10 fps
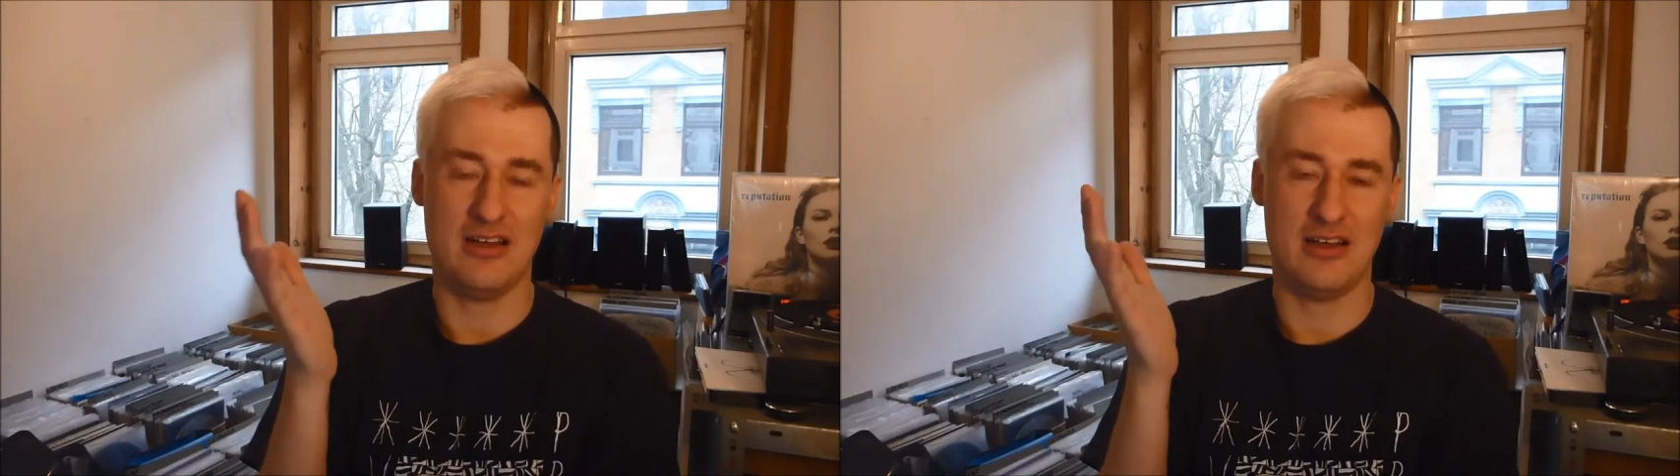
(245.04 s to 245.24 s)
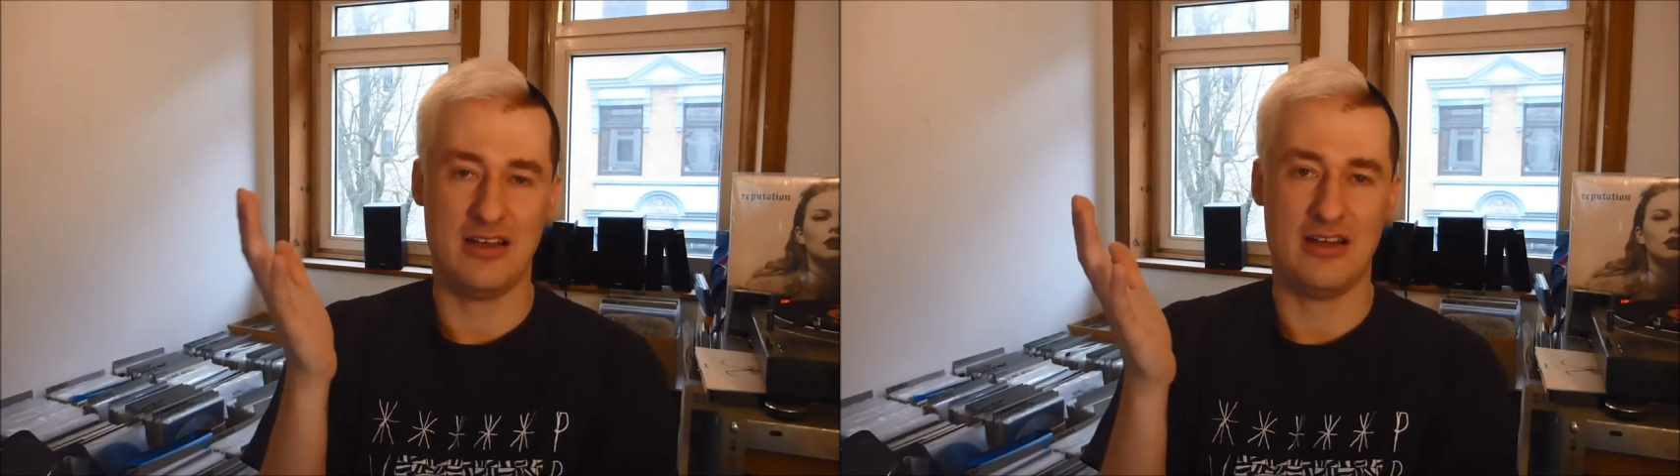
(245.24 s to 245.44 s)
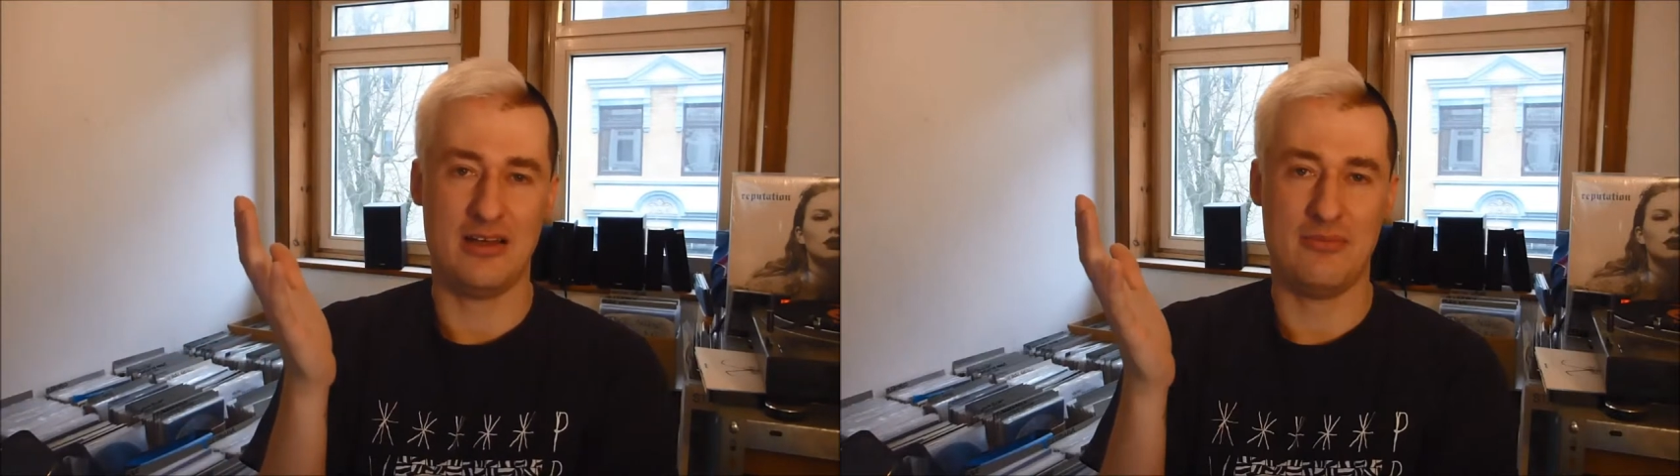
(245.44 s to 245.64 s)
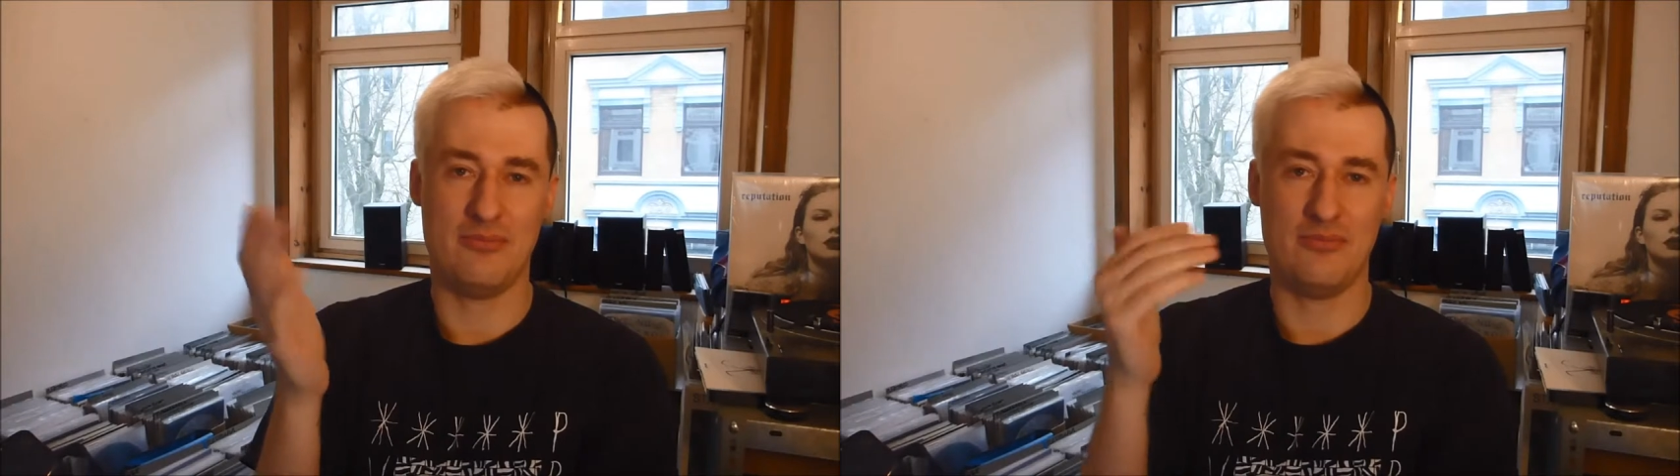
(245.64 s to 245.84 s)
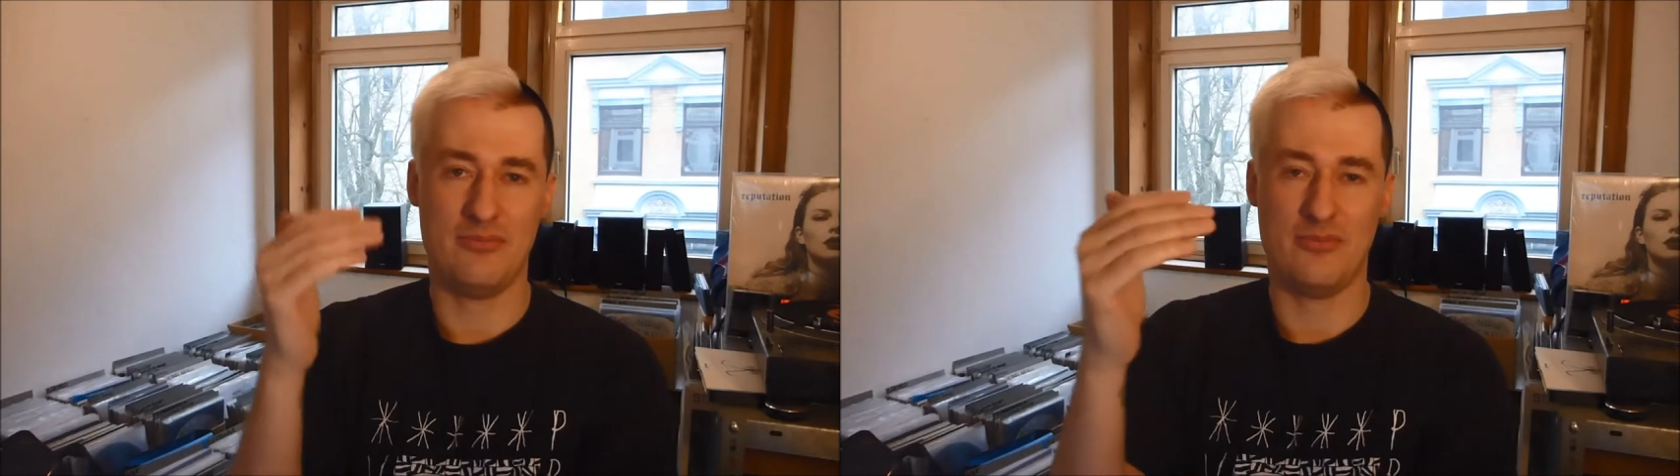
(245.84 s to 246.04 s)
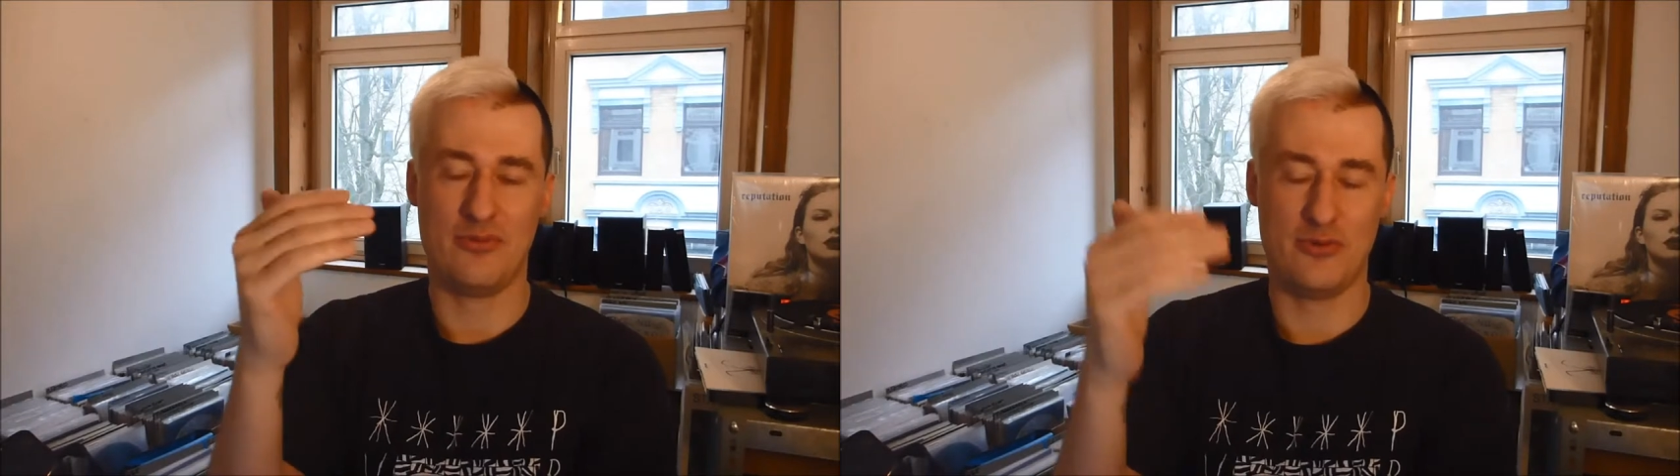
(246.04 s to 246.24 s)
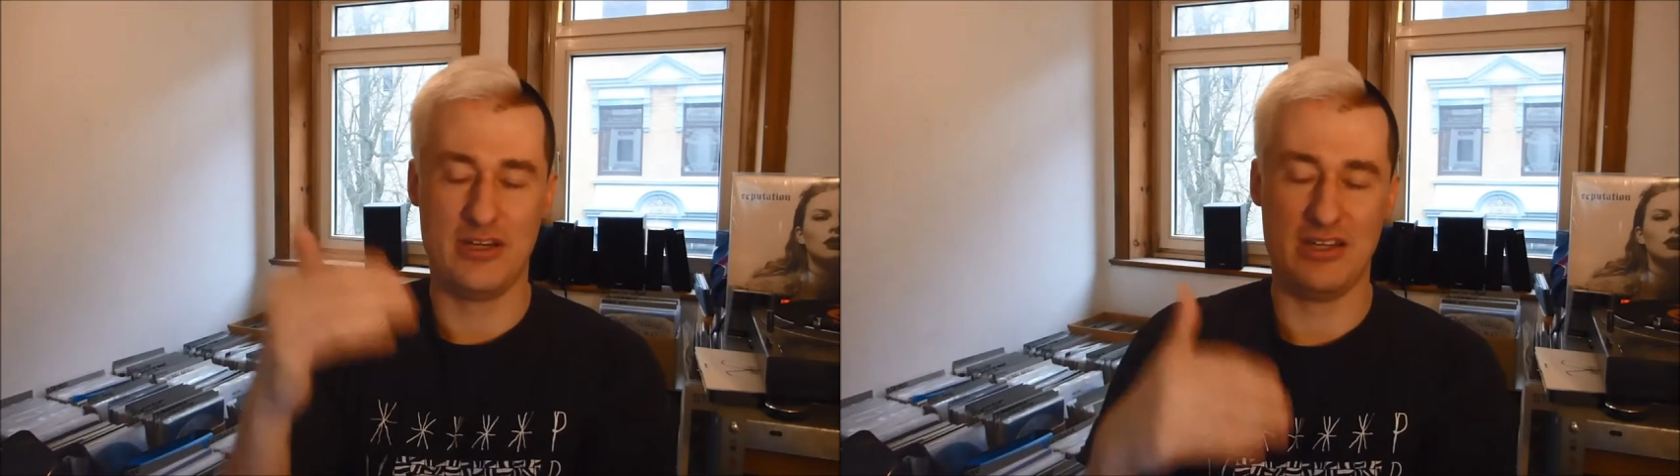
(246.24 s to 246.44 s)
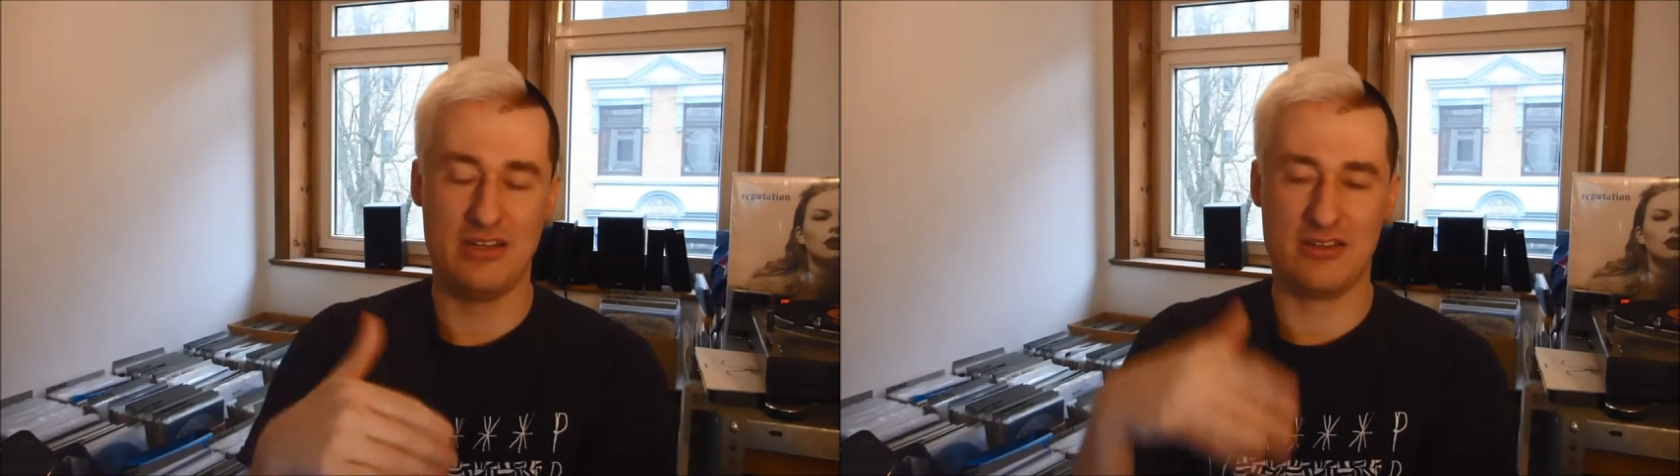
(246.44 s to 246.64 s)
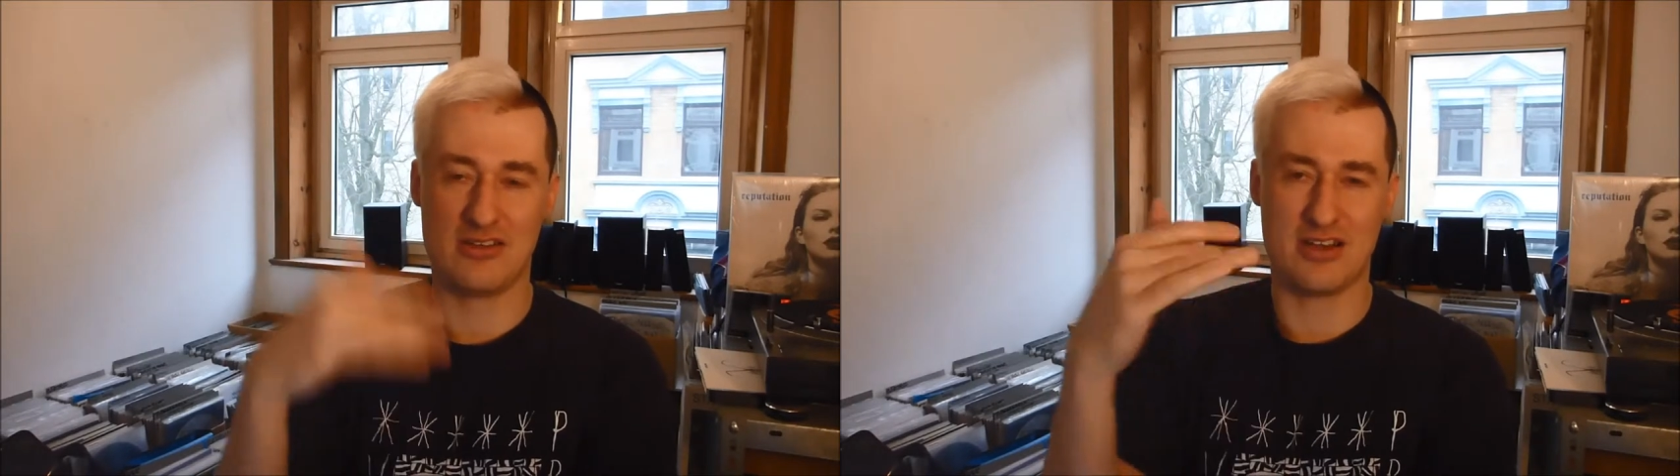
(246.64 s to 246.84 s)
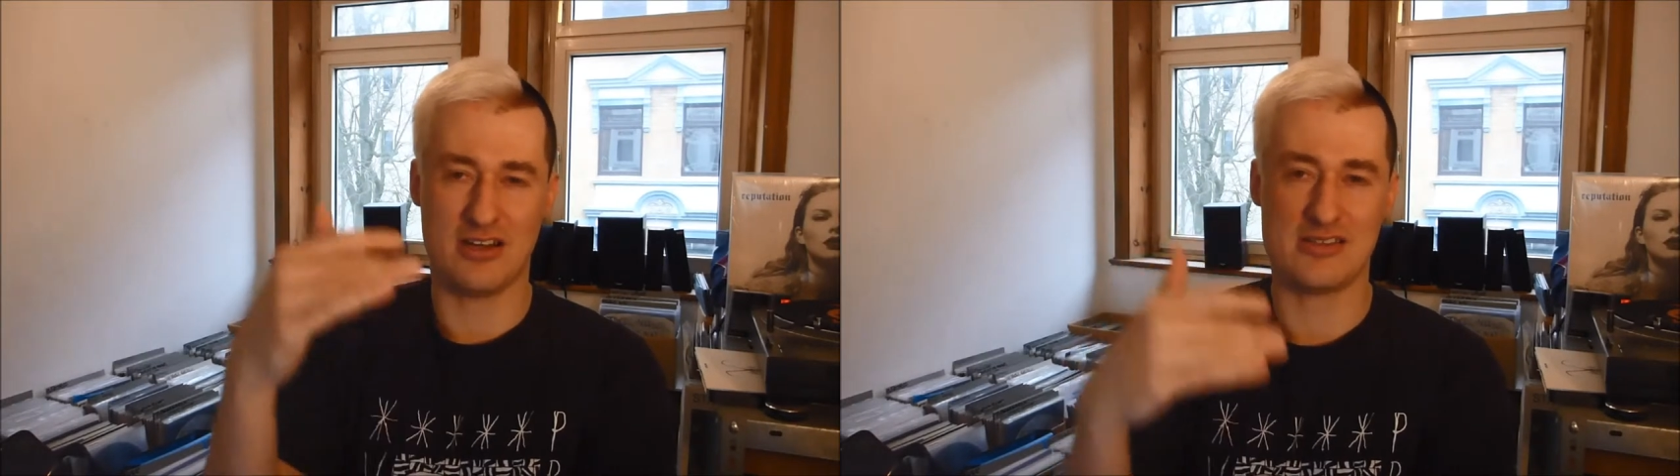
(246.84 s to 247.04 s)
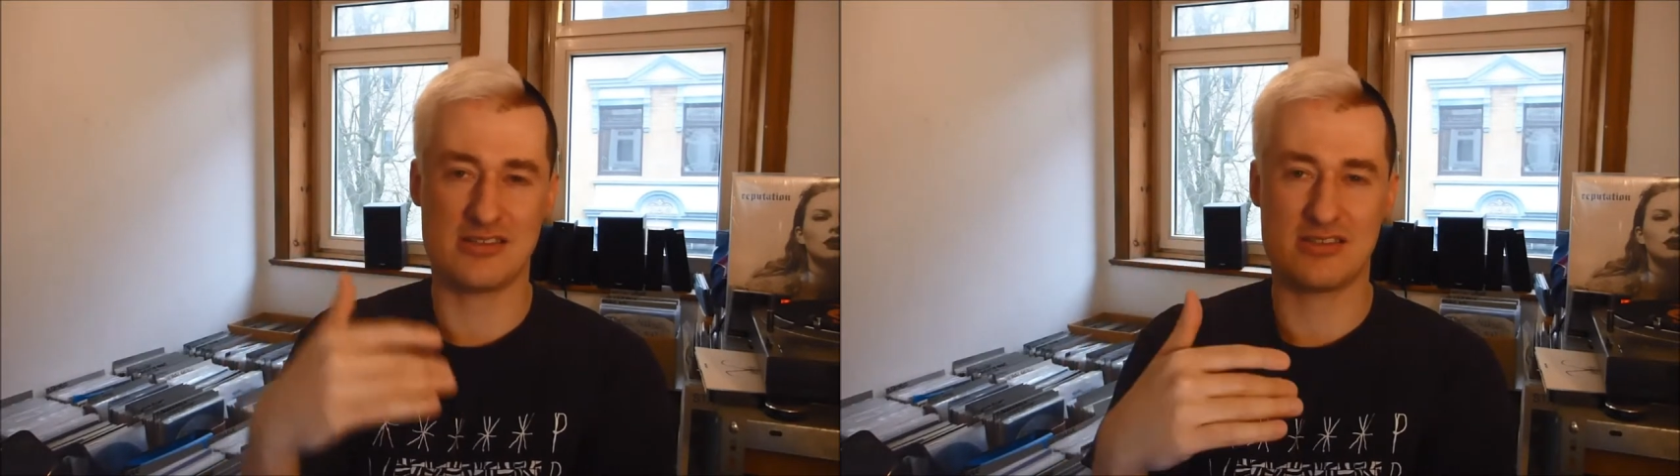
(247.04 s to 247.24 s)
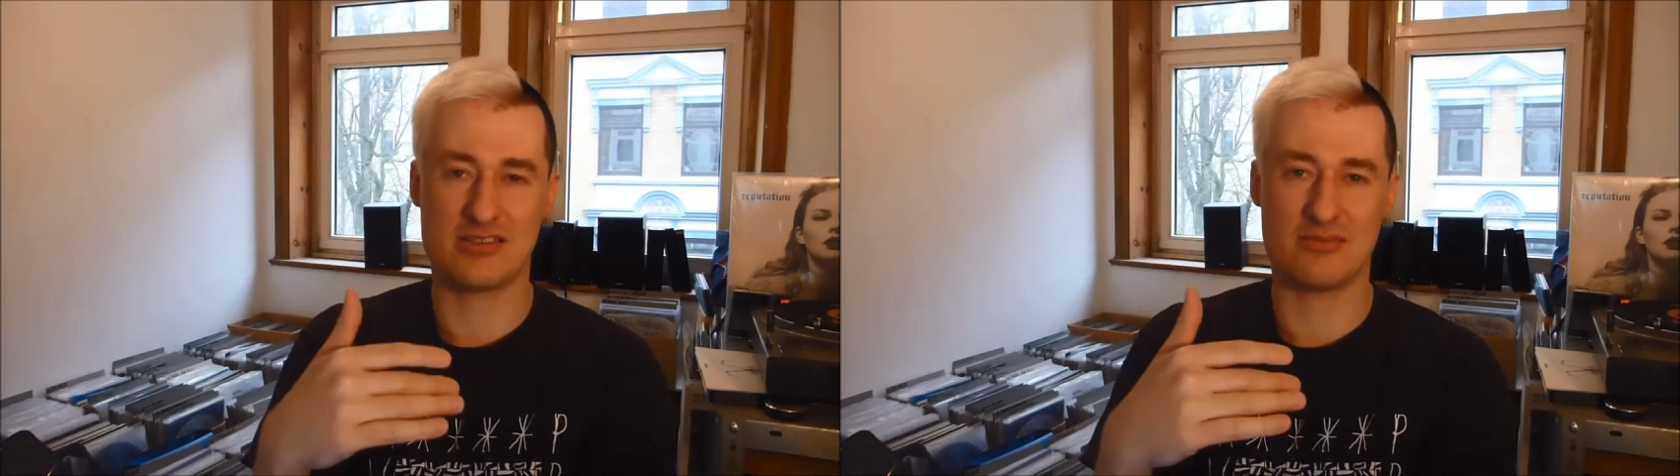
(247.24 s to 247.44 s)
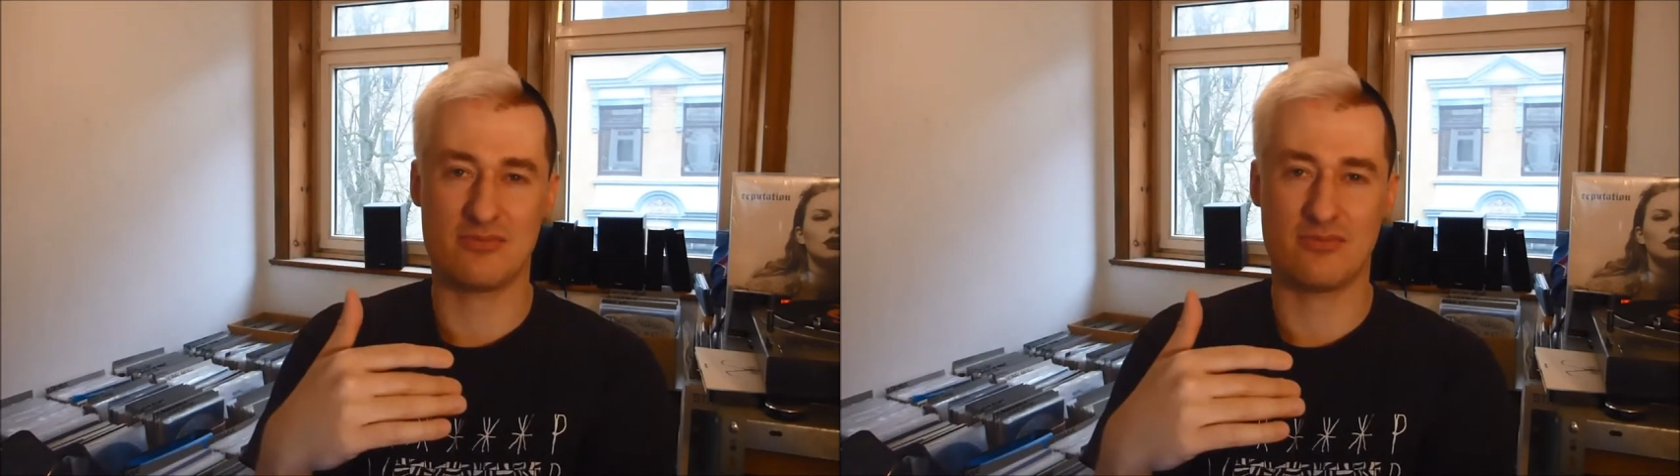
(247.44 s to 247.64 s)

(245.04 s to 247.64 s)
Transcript: um, three cuts